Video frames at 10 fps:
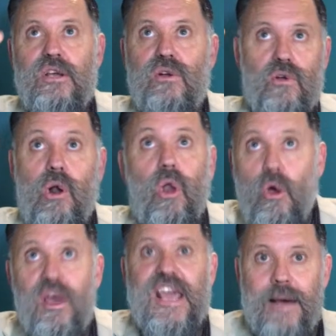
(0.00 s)

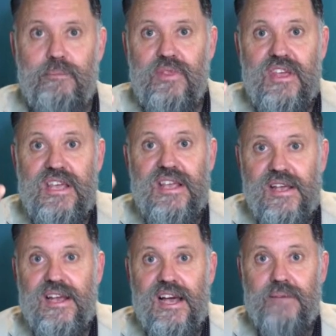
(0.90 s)
clogging up the
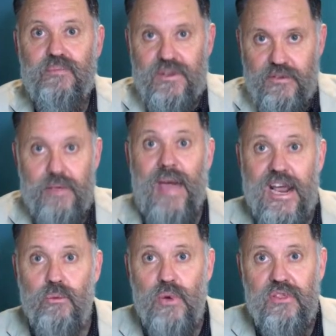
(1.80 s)

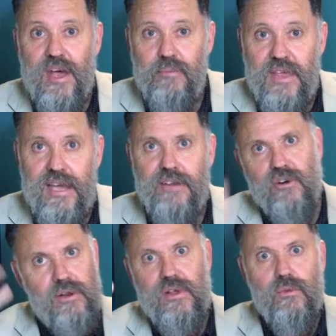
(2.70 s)
bandwidth up there, trying to
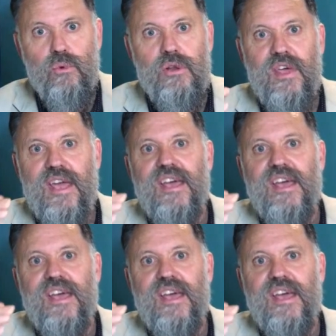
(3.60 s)
think of the word there,